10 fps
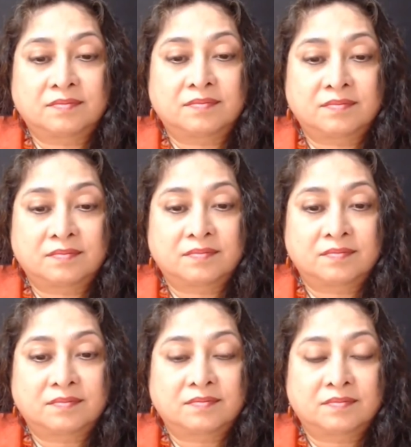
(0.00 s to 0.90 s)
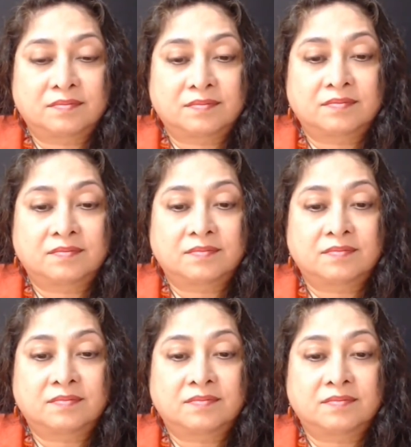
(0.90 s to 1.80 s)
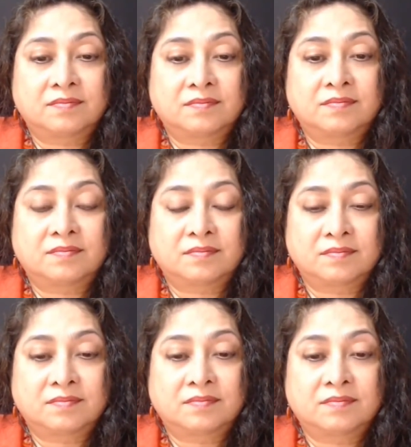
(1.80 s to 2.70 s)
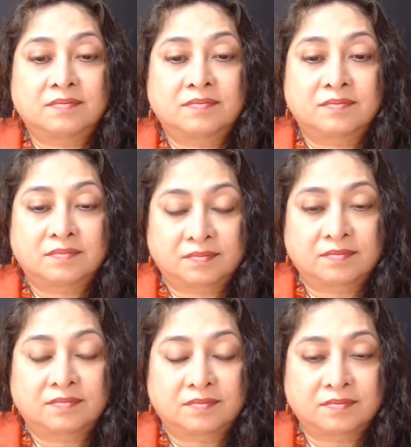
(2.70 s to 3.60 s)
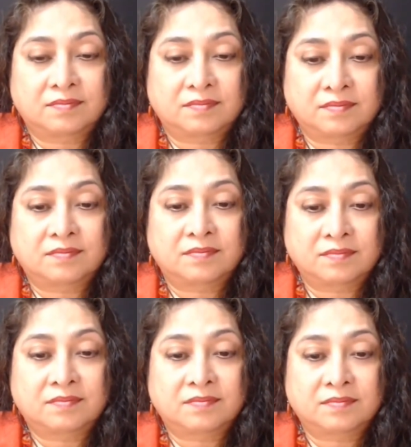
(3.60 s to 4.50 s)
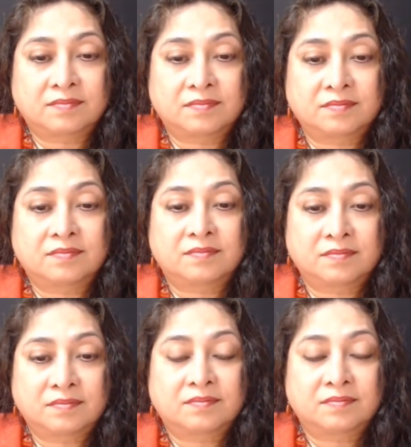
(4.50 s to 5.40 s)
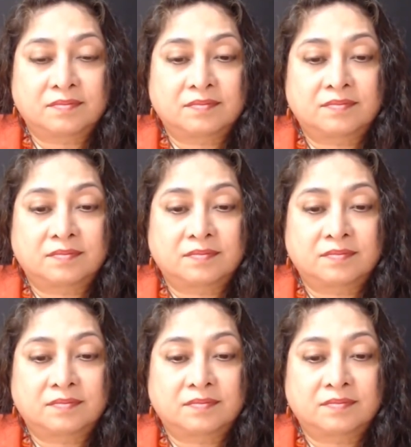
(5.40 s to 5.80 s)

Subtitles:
No words are spoken by the person on screen.